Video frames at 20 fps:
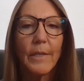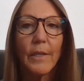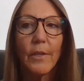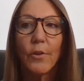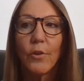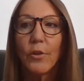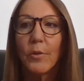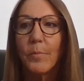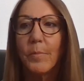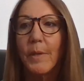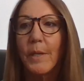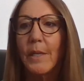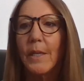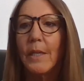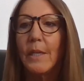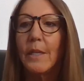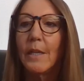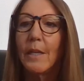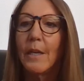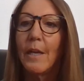It could
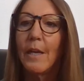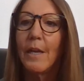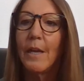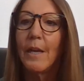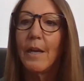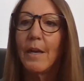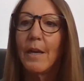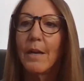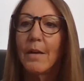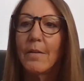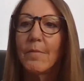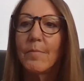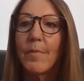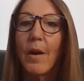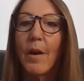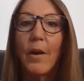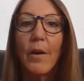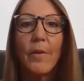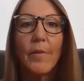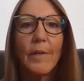be
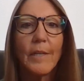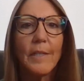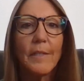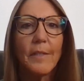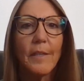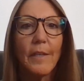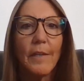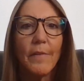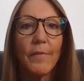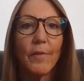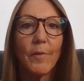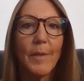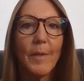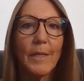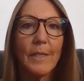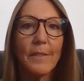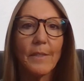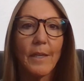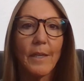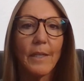heart racing from
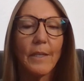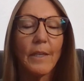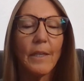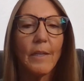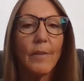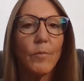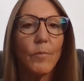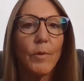anxiety.